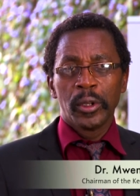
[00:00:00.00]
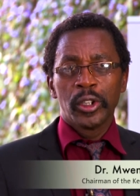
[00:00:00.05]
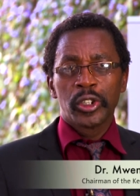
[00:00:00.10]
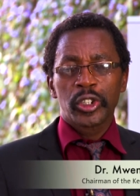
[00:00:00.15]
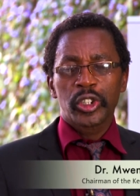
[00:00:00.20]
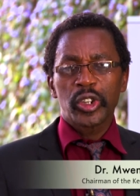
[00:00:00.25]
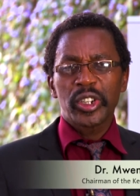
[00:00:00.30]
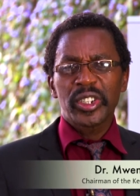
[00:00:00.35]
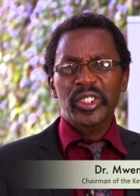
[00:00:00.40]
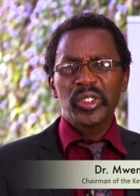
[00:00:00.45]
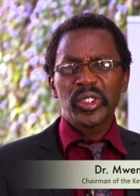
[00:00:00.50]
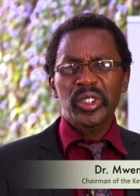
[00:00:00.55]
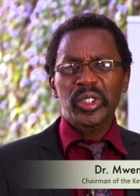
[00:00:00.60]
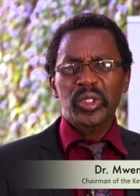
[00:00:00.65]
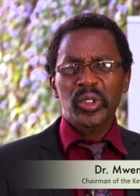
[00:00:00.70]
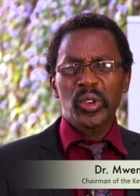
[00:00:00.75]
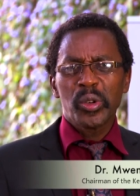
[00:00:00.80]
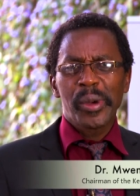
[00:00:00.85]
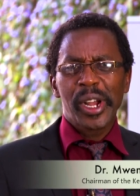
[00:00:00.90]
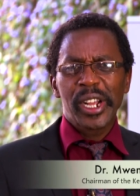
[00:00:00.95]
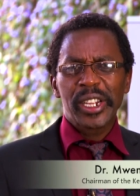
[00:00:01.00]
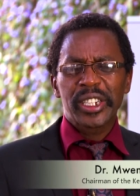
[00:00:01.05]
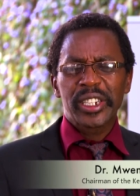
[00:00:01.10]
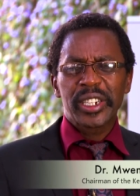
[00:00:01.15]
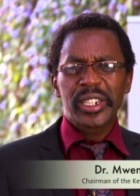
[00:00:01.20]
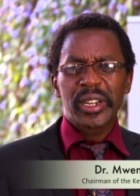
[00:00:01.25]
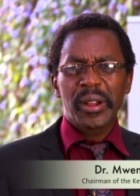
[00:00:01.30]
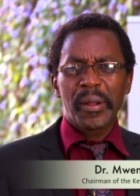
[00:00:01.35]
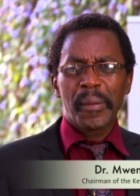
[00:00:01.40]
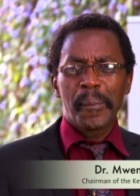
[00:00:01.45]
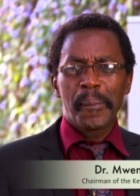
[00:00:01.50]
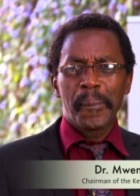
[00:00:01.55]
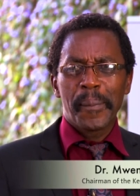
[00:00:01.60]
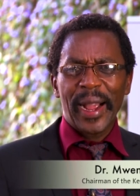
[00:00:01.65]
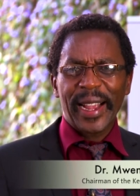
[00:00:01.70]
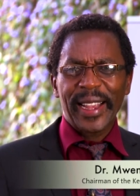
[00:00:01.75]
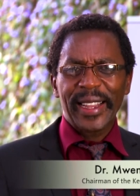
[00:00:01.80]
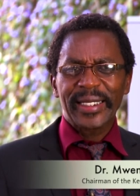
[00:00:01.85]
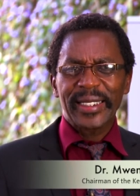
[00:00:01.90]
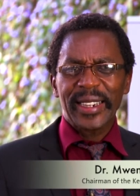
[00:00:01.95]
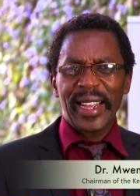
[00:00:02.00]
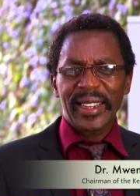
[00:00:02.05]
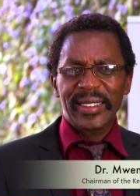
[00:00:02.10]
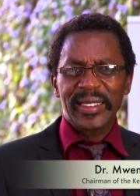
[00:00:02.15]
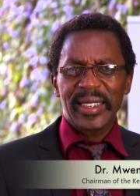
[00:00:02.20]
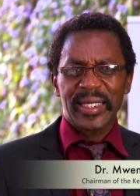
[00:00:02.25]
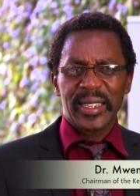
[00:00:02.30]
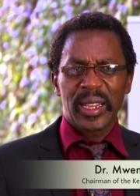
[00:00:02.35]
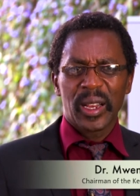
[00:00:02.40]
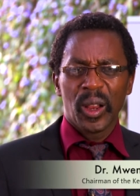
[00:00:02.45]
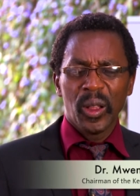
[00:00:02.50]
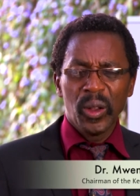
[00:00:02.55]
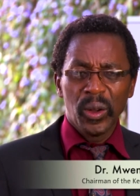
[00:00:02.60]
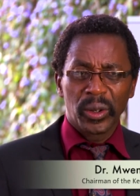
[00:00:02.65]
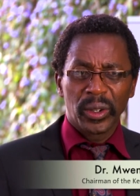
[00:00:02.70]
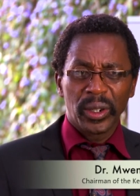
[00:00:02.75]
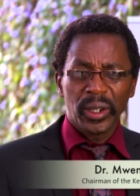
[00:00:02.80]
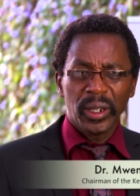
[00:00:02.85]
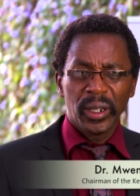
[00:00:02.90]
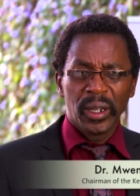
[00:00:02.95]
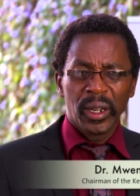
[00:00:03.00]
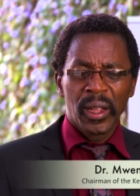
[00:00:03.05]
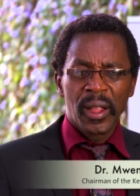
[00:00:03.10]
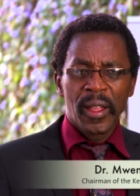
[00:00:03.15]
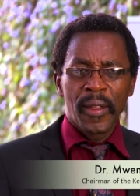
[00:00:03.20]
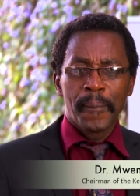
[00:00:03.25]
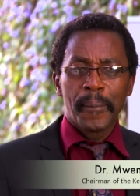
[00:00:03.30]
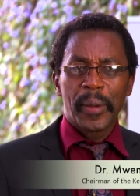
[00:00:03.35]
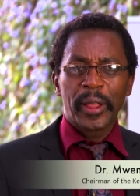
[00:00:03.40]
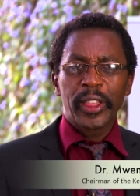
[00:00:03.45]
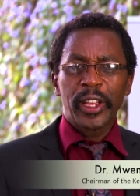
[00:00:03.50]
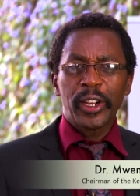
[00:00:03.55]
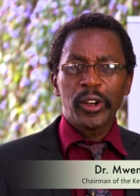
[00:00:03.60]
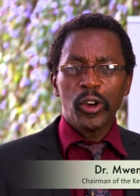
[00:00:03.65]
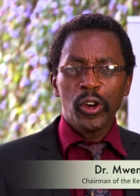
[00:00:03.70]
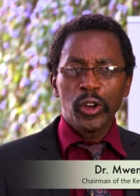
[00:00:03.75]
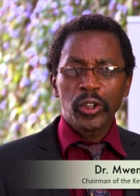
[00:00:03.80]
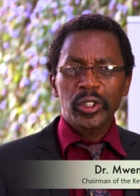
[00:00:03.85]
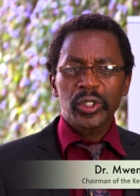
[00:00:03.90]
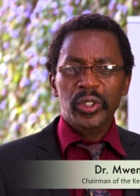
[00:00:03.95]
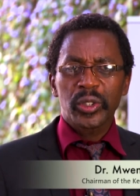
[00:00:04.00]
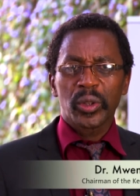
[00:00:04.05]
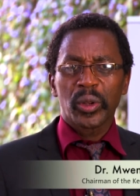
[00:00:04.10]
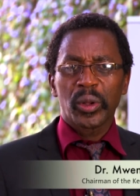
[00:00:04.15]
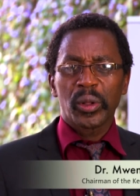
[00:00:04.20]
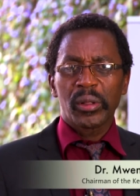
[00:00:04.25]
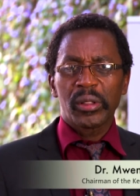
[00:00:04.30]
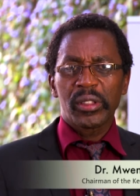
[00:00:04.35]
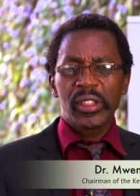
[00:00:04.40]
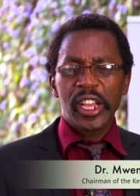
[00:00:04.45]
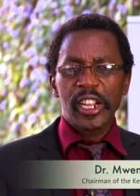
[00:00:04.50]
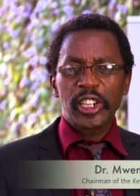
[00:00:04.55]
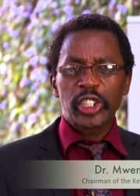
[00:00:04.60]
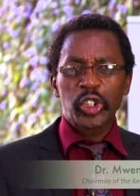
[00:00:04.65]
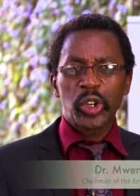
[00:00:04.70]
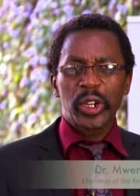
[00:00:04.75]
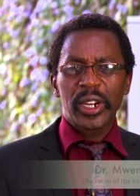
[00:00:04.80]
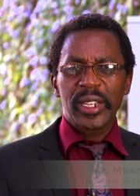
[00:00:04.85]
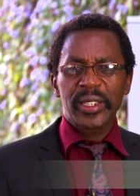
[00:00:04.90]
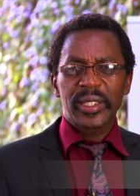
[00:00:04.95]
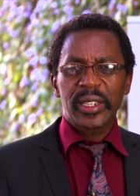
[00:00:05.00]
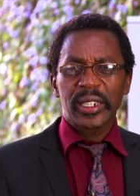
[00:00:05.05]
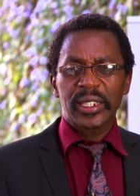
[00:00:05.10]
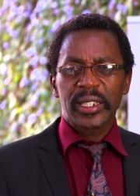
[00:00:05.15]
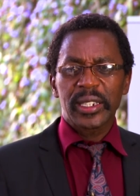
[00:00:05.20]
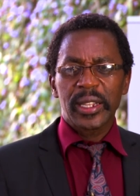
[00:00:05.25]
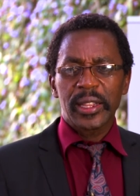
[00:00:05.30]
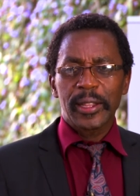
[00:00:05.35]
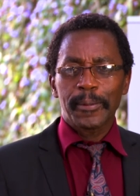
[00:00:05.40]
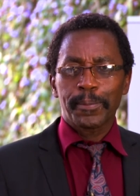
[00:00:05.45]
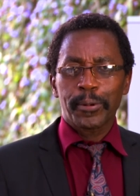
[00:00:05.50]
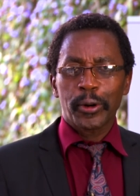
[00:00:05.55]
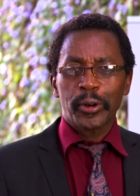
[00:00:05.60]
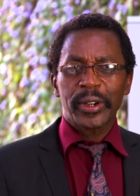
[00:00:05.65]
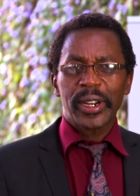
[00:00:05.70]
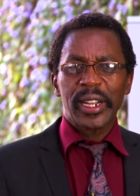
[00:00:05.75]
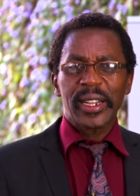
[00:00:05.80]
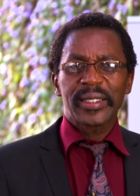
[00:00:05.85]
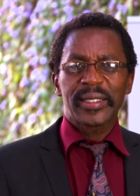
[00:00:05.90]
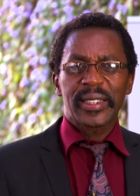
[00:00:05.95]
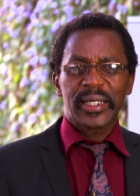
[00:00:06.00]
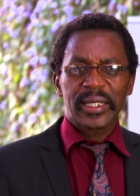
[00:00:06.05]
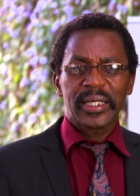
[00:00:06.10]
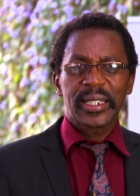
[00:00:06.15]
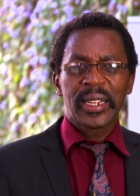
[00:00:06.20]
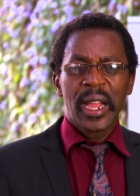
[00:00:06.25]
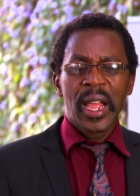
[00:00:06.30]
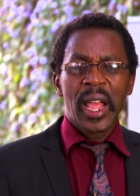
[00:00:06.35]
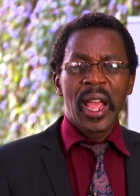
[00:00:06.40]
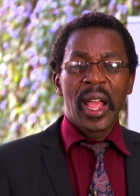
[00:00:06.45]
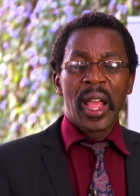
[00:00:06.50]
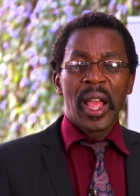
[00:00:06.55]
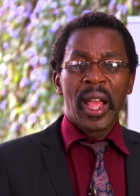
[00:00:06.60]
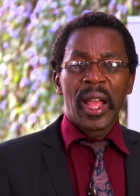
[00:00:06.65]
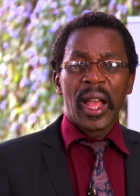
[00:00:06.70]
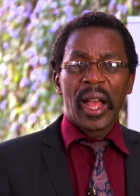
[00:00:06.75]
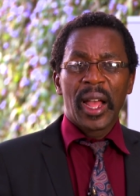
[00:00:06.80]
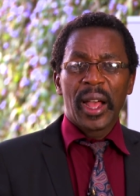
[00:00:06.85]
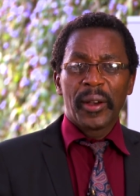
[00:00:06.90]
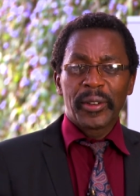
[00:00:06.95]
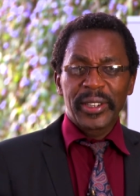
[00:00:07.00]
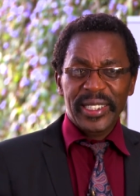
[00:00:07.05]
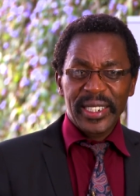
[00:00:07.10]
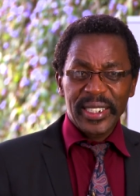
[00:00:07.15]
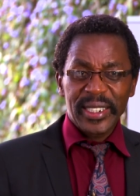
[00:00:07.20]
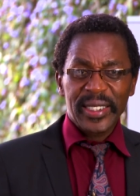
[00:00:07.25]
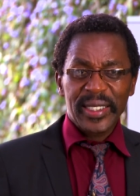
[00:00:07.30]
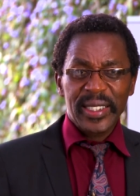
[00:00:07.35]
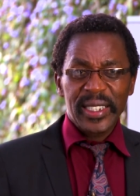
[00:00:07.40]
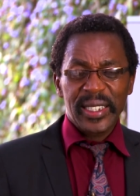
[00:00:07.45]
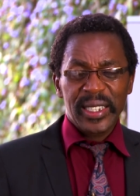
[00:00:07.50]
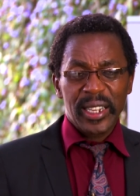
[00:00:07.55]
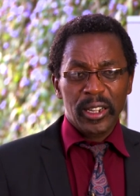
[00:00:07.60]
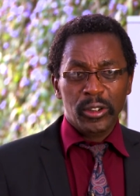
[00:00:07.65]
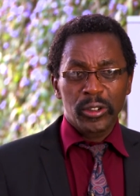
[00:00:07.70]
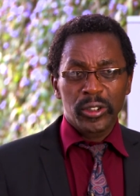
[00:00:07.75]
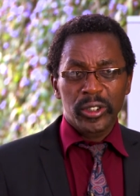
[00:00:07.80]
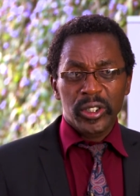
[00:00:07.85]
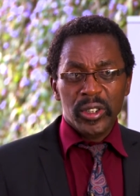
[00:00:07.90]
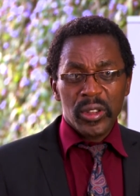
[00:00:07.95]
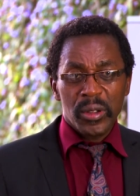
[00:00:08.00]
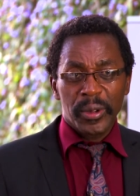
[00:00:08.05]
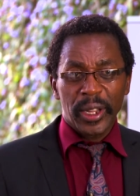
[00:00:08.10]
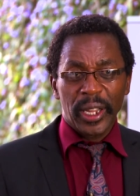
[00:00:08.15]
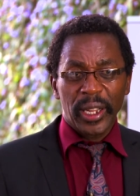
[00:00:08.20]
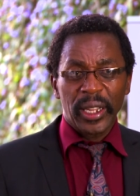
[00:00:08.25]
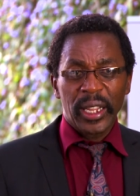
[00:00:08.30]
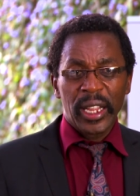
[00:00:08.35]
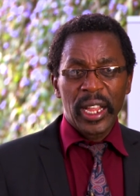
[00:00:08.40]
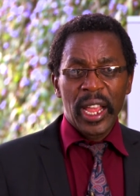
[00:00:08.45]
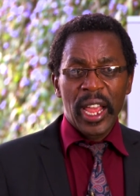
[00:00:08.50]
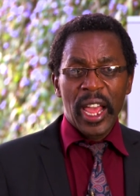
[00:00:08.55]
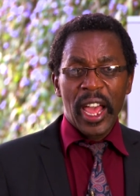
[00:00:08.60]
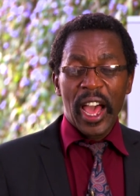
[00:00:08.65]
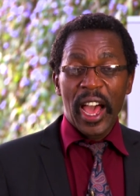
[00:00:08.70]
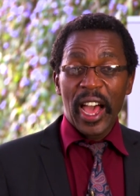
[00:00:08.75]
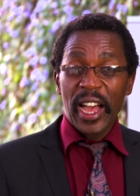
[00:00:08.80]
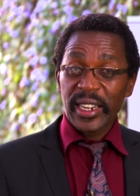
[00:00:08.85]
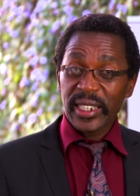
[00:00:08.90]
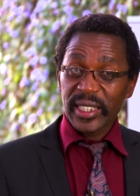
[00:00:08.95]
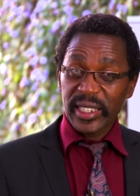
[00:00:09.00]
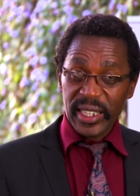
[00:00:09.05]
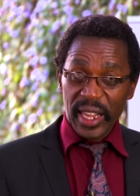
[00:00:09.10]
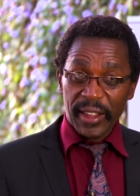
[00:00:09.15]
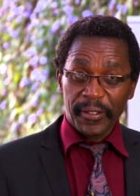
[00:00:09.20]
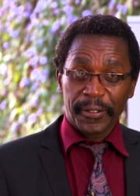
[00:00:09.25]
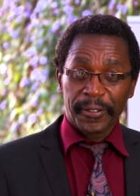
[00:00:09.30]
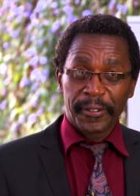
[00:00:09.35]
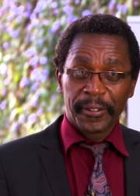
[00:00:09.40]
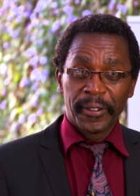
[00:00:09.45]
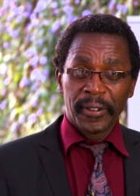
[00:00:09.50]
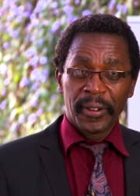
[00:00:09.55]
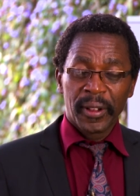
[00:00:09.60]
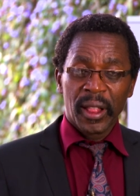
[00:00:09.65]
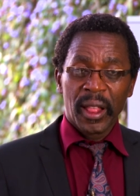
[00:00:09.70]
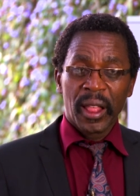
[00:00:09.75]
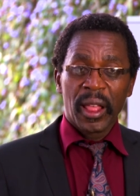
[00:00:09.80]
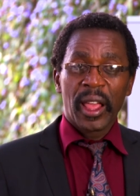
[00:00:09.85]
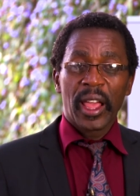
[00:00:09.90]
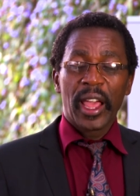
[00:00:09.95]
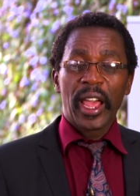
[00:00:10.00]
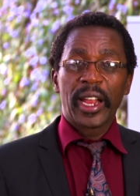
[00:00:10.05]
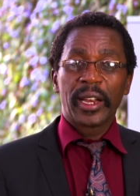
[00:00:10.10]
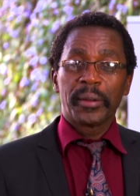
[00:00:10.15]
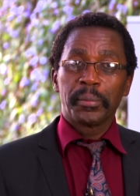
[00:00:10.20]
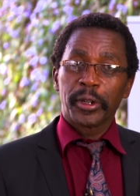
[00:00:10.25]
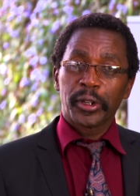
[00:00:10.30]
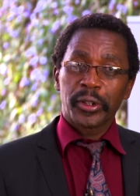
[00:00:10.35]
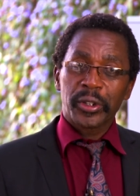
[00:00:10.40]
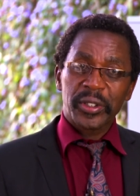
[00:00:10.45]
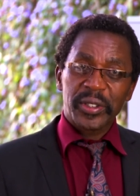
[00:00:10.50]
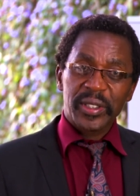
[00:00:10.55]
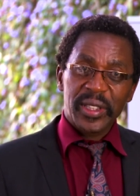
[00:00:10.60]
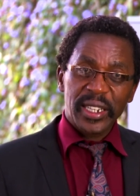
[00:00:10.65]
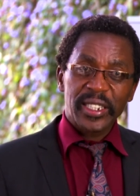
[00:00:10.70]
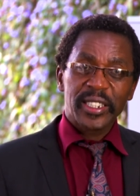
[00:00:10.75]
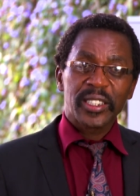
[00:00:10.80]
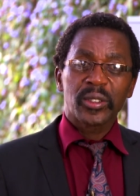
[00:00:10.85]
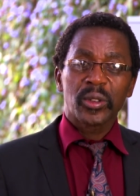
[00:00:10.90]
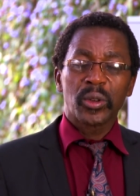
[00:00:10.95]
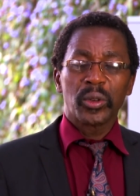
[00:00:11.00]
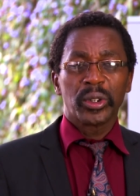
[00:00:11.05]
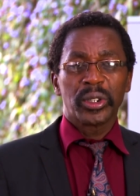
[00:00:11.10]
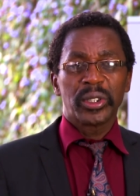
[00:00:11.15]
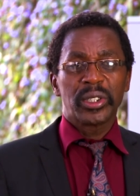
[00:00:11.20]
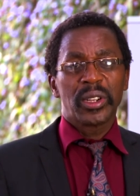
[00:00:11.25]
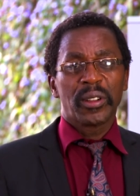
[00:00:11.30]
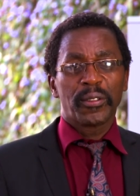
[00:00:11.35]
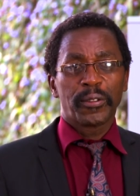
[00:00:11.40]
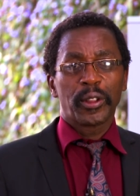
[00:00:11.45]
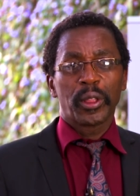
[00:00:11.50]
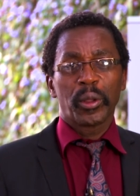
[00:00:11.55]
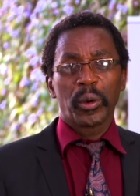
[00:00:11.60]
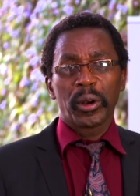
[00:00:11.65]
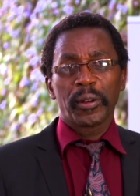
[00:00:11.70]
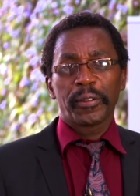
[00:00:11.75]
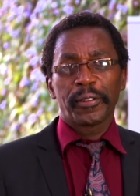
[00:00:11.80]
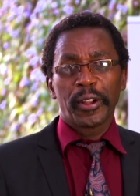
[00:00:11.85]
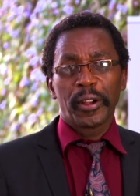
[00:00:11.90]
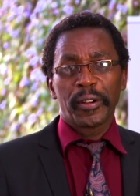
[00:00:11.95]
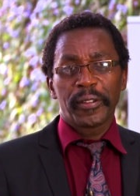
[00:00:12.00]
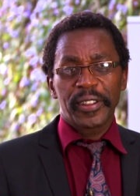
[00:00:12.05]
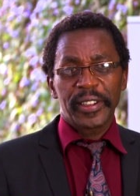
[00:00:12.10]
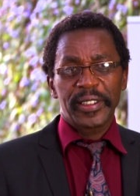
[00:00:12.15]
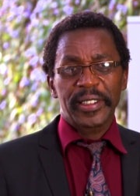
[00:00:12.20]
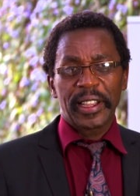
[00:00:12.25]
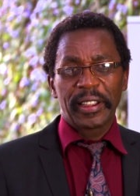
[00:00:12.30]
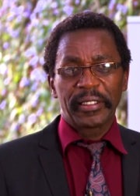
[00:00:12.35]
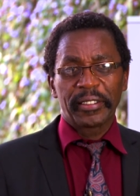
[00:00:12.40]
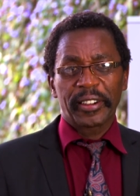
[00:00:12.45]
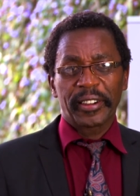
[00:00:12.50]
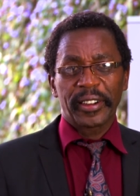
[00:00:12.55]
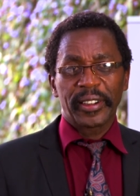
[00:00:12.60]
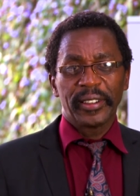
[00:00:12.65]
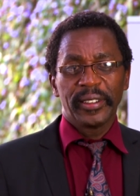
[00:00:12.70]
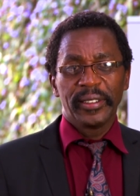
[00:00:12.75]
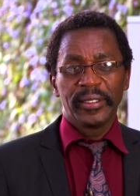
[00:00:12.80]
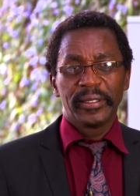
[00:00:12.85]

So it's not so much market access alone, but then also the assurance that the products that our citizens are consuming are safe, and because that is good for the welfare of this country.